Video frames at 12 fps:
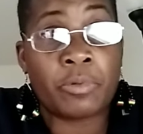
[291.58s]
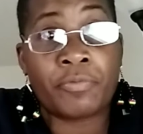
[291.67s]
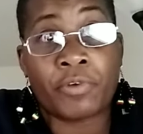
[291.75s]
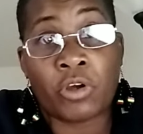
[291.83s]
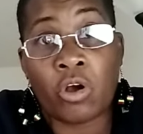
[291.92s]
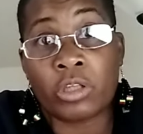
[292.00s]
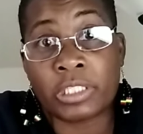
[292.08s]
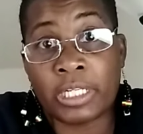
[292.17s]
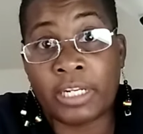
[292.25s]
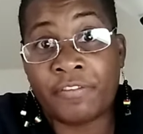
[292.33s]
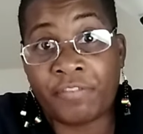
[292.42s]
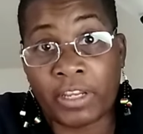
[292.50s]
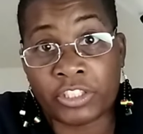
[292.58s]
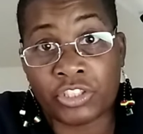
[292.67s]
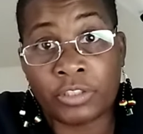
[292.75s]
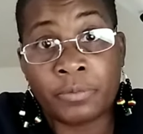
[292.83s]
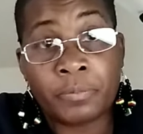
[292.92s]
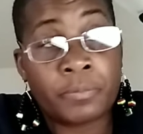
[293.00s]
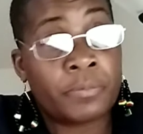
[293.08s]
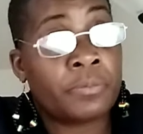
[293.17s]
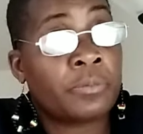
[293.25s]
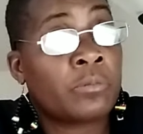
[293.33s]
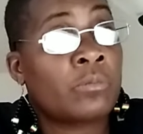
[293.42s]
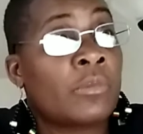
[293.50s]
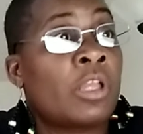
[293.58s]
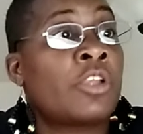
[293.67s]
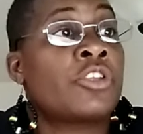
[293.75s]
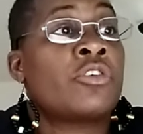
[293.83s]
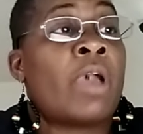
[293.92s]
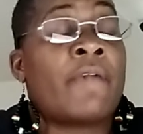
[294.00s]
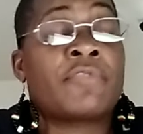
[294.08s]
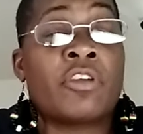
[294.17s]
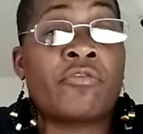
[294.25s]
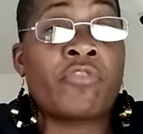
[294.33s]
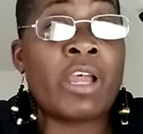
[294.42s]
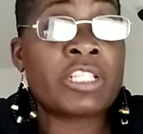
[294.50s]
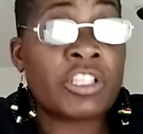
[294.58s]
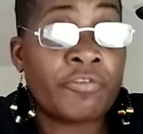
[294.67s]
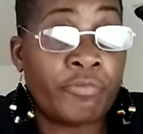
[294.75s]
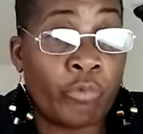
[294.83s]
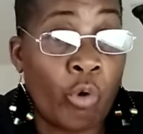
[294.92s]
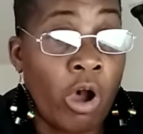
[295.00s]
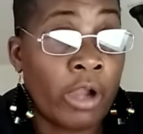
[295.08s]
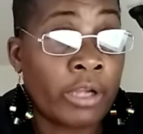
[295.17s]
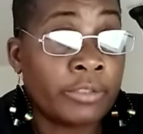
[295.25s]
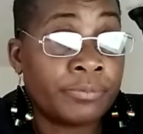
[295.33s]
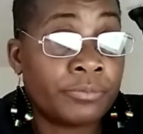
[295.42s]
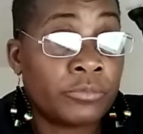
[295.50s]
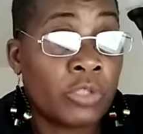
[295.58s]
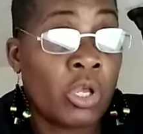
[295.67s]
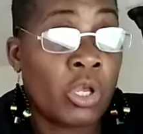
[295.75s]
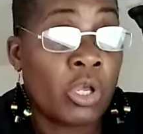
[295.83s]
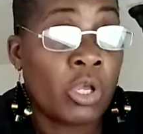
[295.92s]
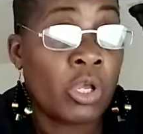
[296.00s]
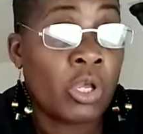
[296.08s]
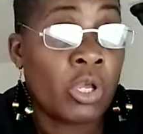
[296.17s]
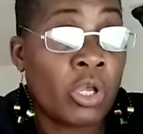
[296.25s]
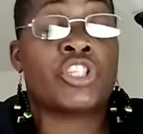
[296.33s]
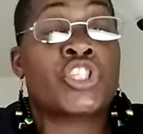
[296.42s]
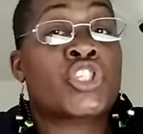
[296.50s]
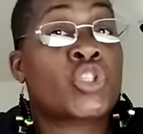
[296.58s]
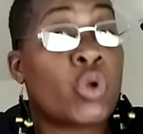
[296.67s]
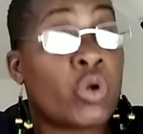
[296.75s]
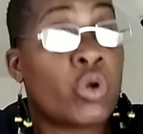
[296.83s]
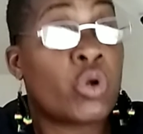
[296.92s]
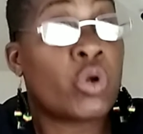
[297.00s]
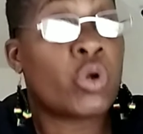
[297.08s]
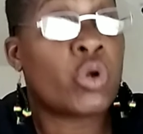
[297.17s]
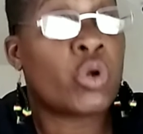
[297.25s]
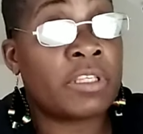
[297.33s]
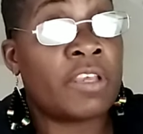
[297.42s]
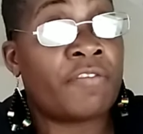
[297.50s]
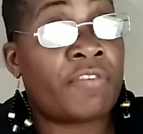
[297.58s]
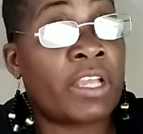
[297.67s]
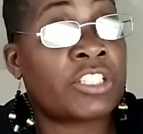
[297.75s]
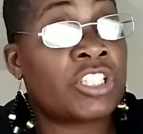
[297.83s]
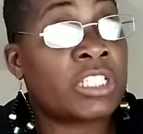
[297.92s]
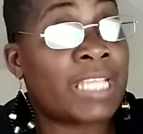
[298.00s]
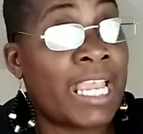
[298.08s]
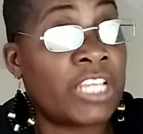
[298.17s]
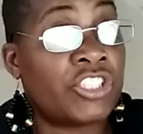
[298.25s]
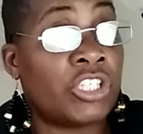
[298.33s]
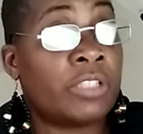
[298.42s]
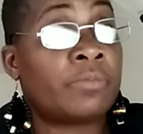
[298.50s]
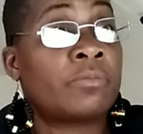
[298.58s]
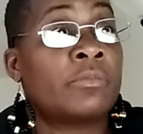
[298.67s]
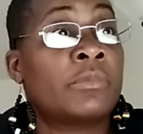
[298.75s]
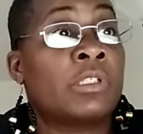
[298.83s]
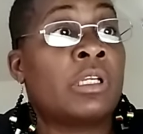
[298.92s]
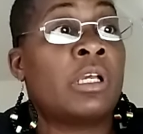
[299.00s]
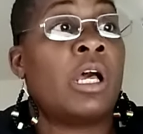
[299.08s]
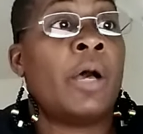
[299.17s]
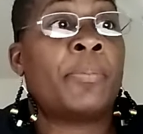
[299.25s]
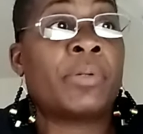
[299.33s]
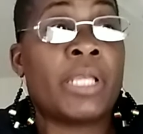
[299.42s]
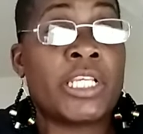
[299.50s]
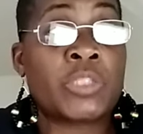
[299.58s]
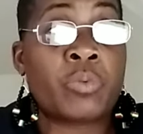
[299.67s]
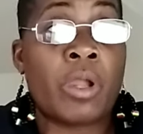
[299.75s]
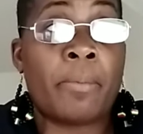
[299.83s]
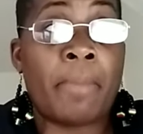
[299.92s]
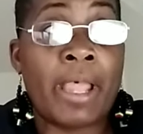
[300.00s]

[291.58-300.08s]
You have your reservoir, which is the source of the infectious agent, a place where a microbe can survive and grow or